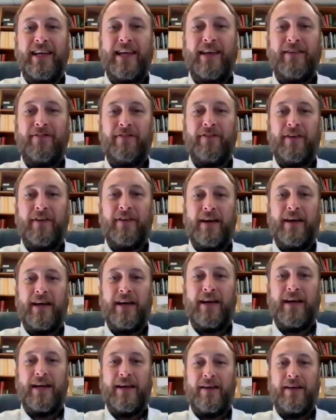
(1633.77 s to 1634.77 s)
If
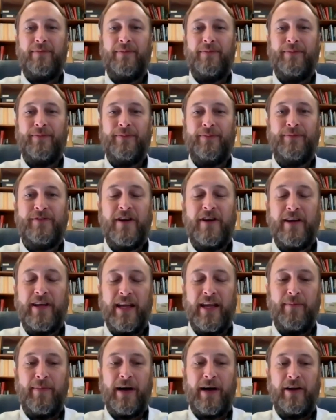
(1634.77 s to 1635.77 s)
I'm talking
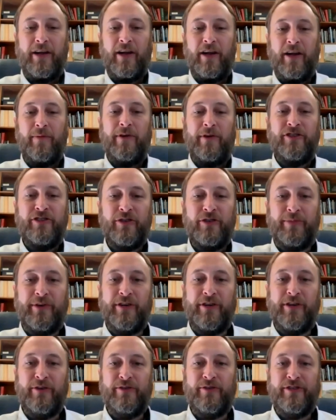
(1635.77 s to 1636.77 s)
about a commercial
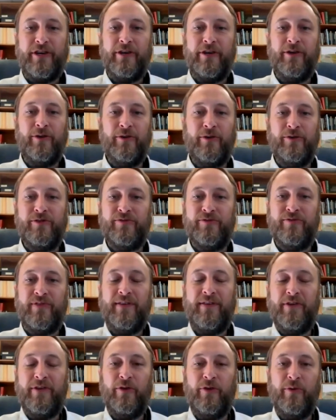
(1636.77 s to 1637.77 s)
producer whose
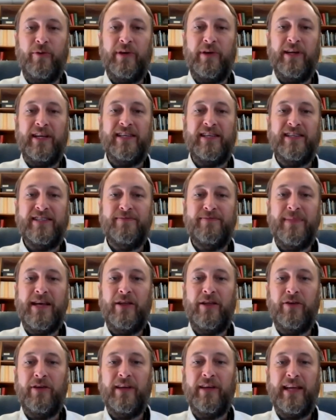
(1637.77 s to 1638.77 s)
revenue is
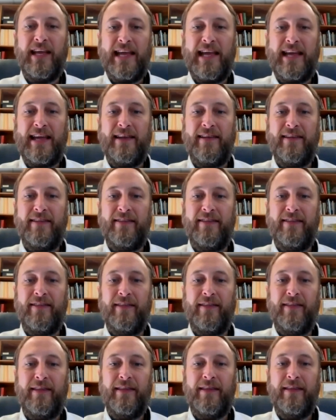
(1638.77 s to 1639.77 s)
milk and
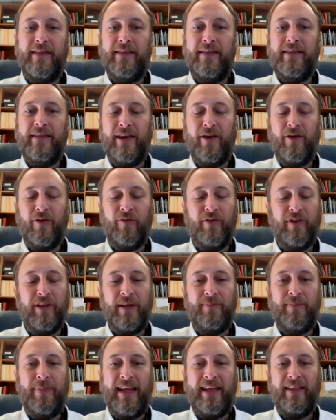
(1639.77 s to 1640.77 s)
they don't really
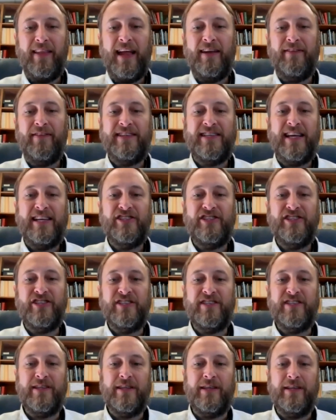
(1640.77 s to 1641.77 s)
pay a lot of attention
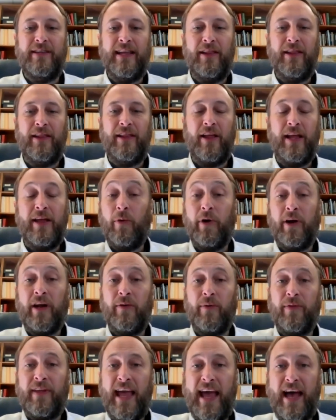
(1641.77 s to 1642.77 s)
to that, they like working
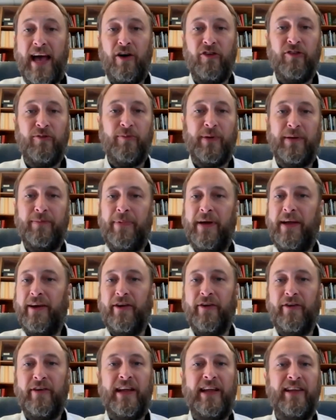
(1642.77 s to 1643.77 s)
with cows, but
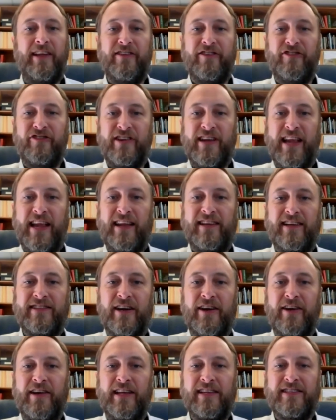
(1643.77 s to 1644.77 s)
pedigrees and genetics
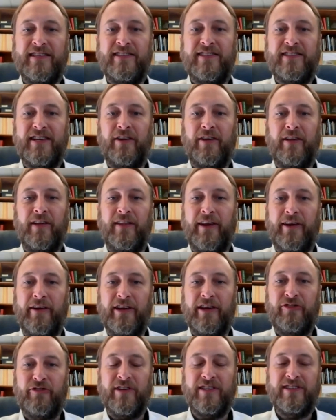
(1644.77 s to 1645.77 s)
aren't necessarily their
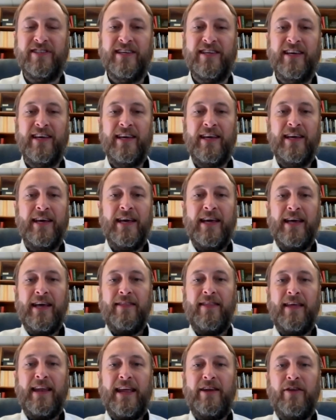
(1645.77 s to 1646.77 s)
interest,
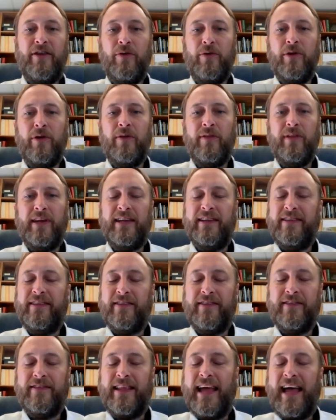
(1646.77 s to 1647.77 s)
then I don't know that
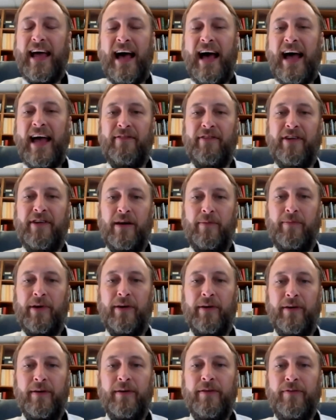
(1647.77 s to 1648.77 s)
it's that high of a number
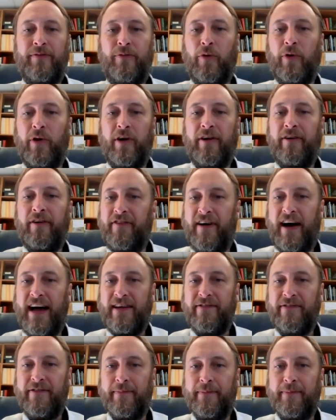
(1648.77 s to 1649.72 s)
at four or five.